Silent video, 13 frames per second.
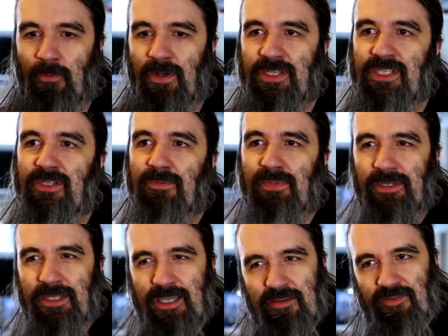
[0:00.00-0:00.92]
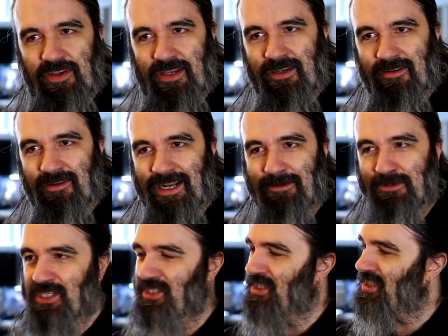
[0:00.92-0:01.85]
what do you believe in, right?
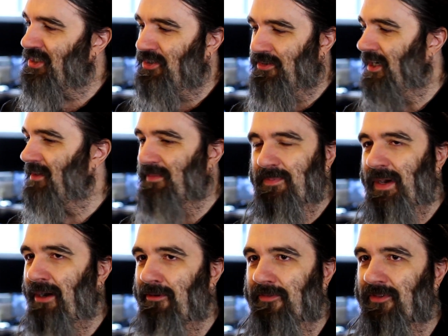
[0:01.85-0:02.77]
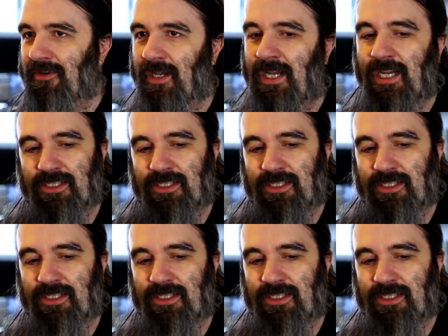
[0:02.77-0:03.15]
Which is just incredibly powerful.